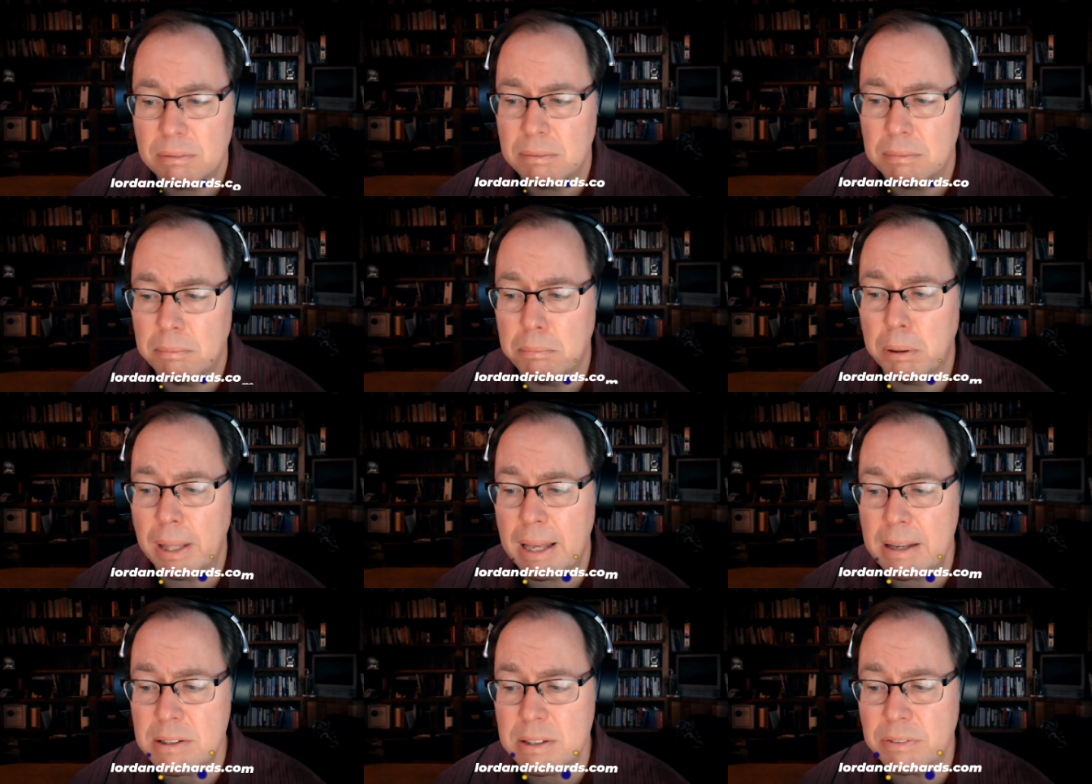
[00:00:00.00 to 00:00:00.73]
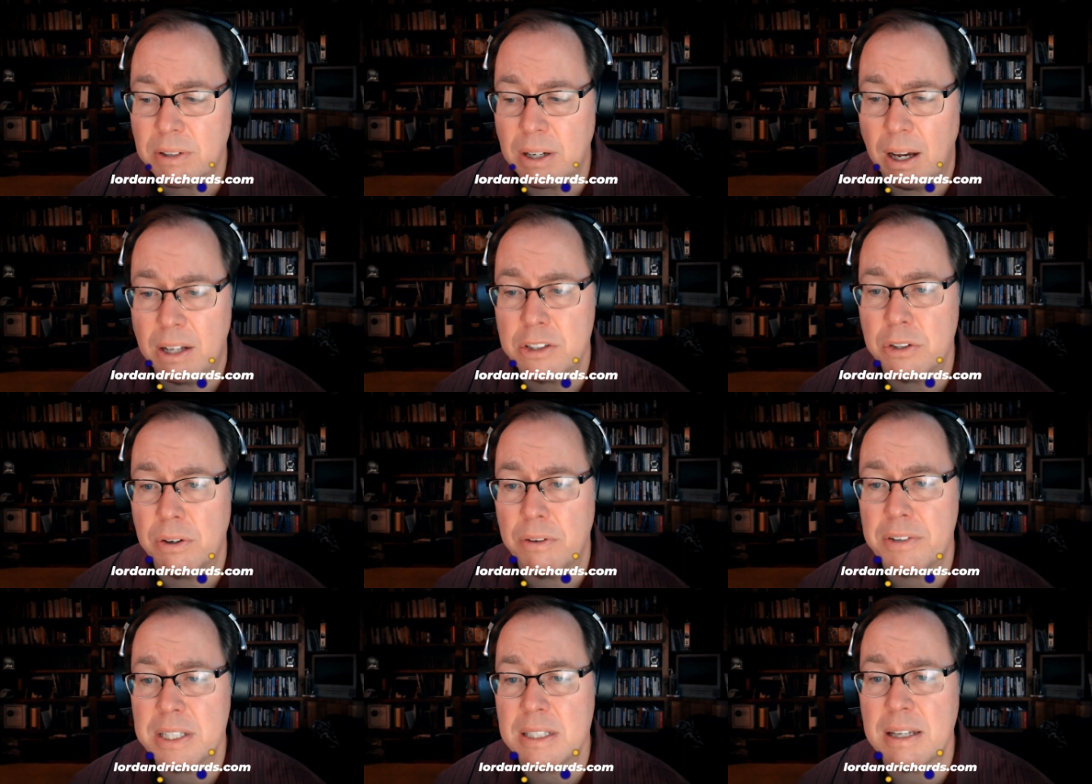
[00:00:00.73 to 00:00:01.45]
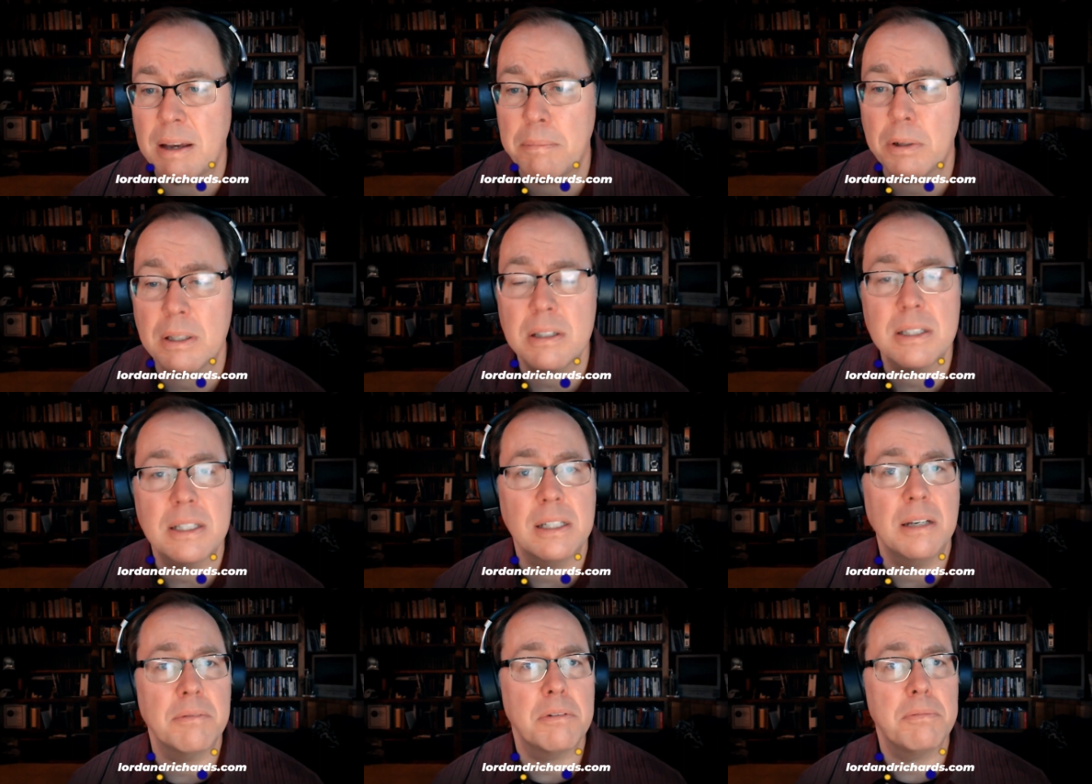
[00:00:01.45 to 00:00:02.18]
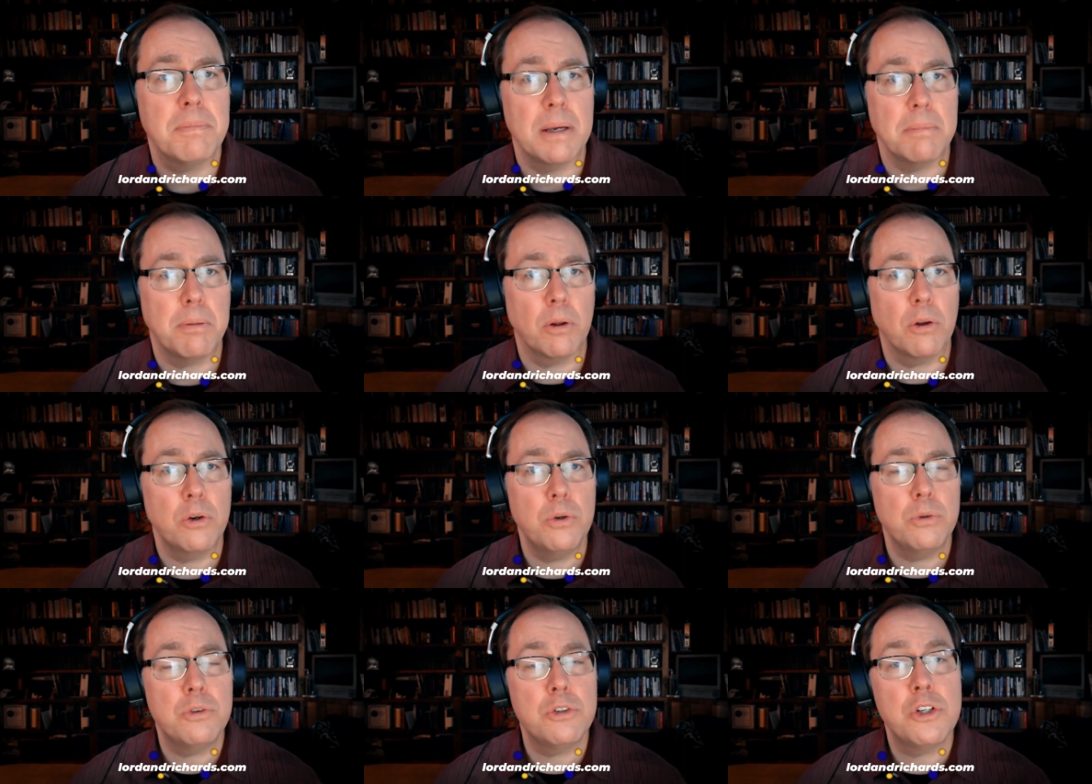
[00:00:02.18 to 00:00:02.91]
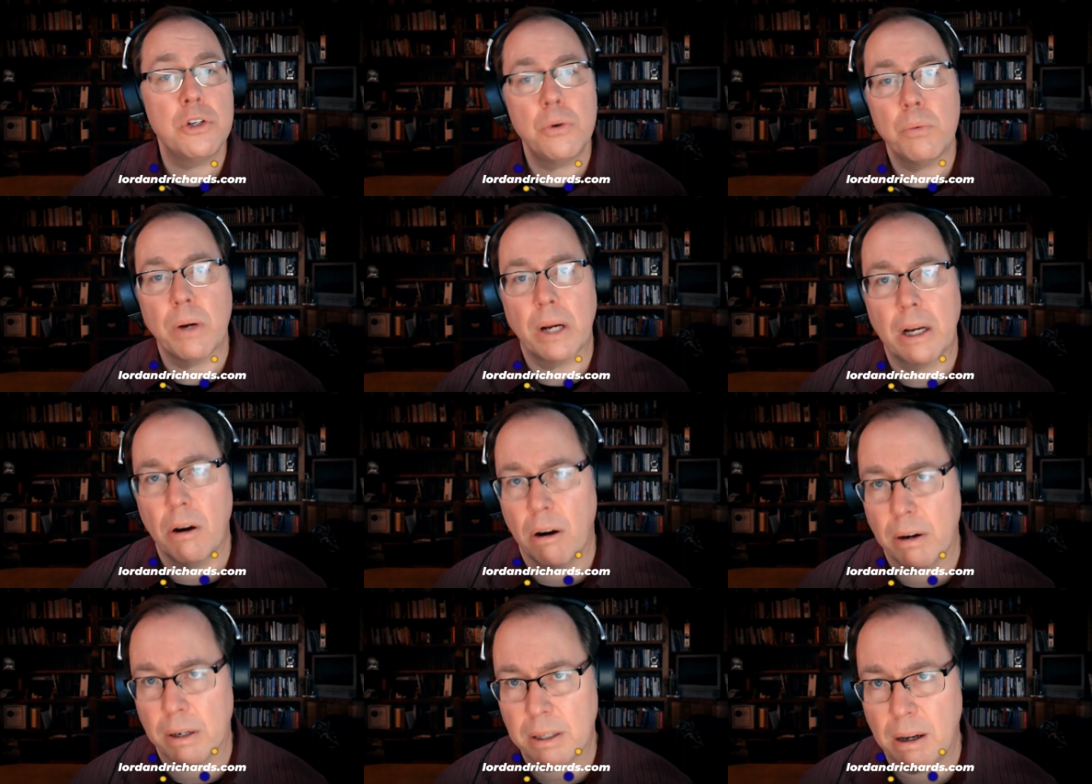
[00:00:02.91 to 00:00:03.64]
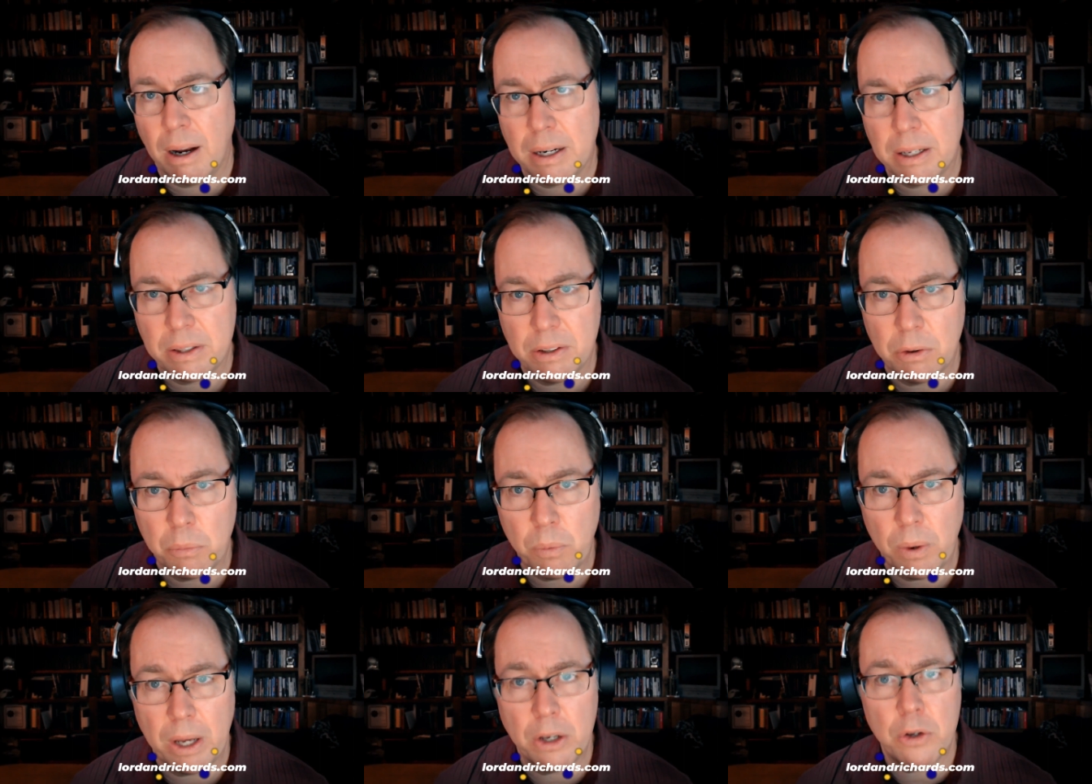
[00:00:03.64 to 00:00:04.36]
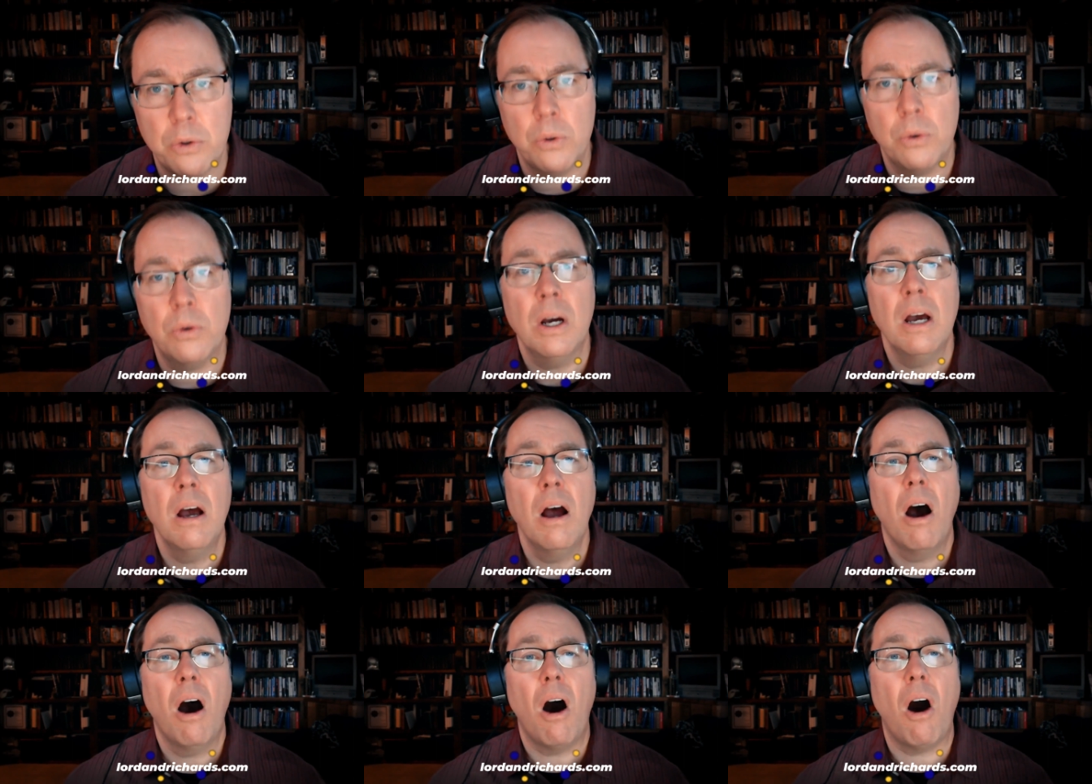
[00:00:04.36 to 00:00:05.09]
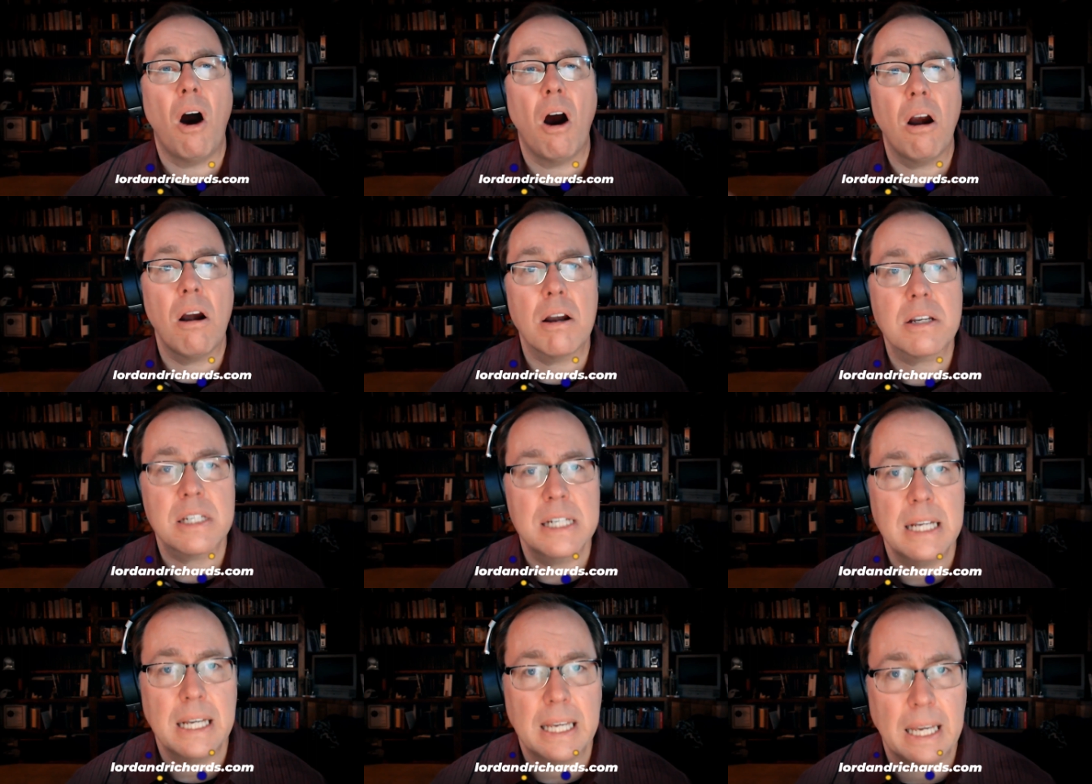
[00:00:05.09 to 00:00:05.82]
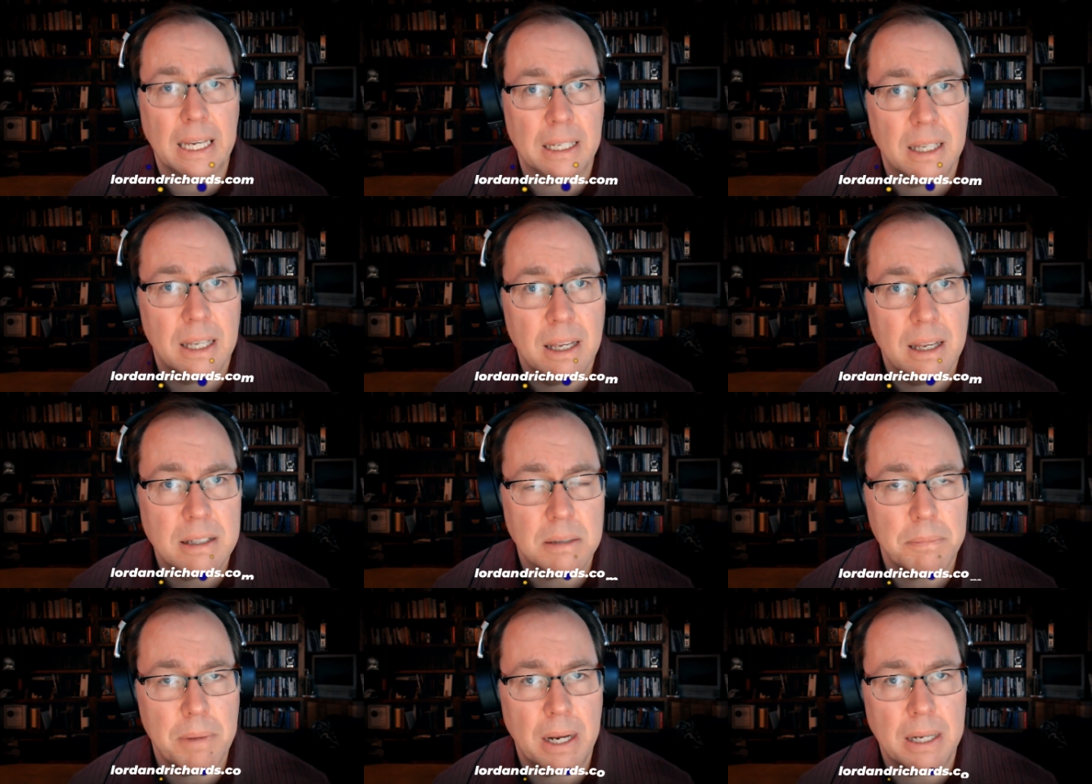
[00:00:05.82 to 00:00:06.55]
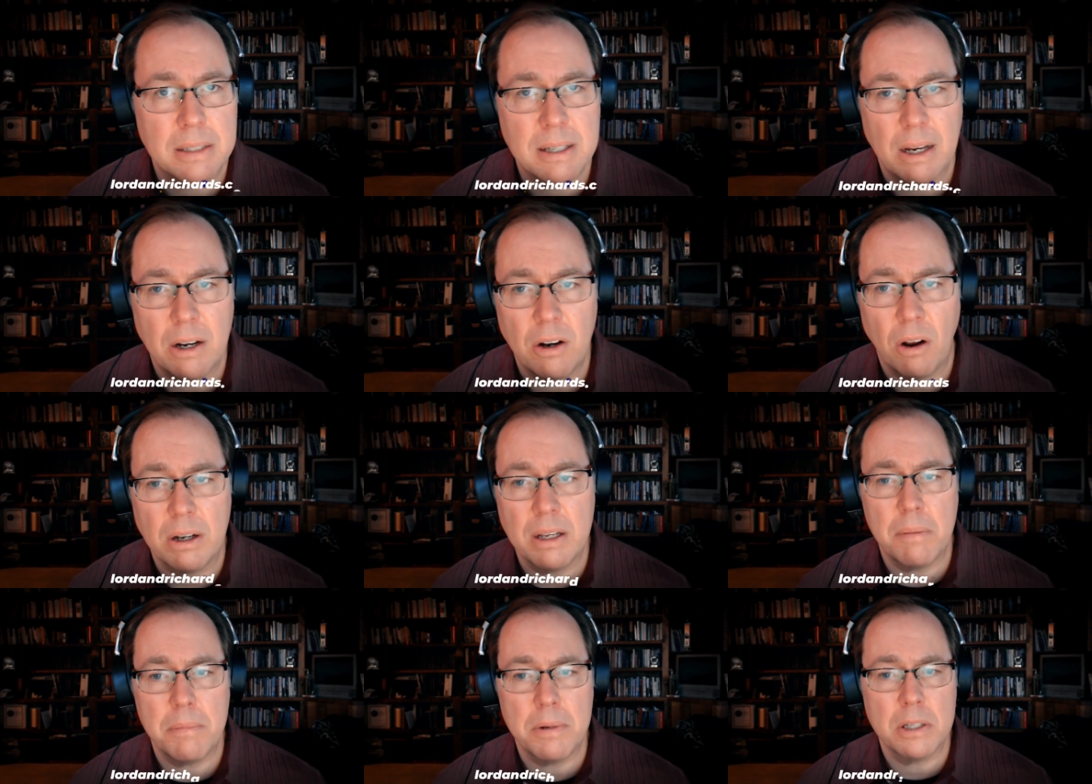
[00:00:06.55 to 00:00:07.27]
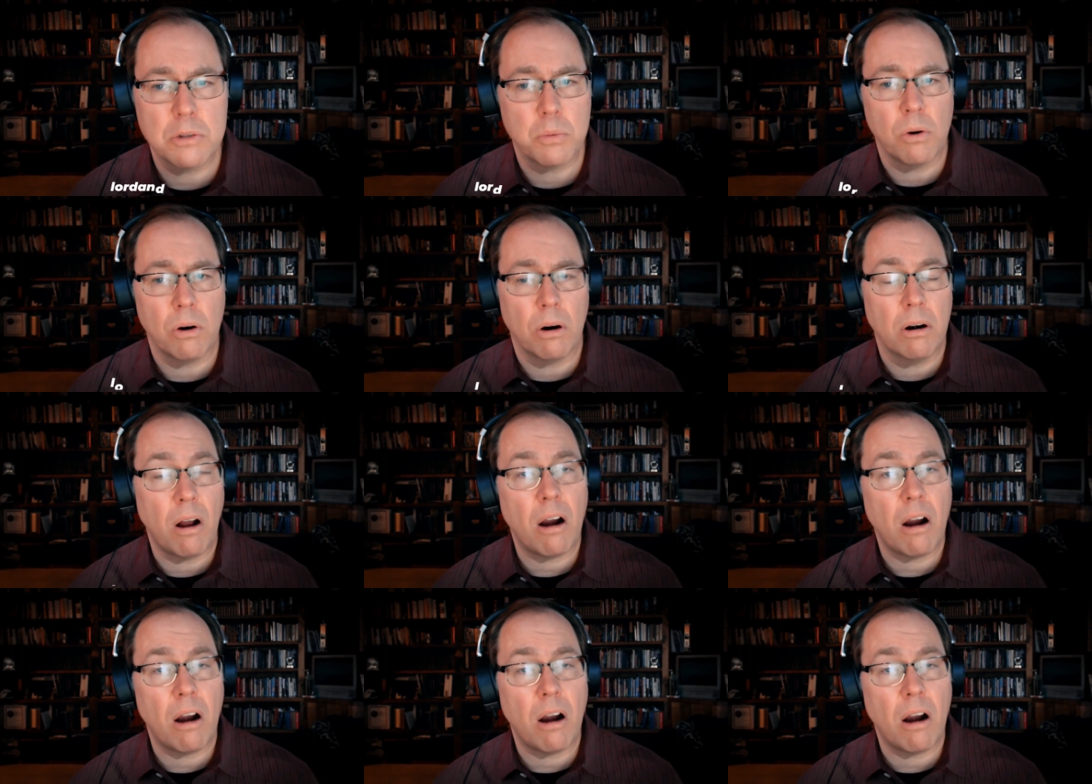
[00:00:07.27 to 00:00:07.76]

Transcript: blessed of God to have assembled a team of people who do regard God in their way, who are seeking to meditate on Him and His Word.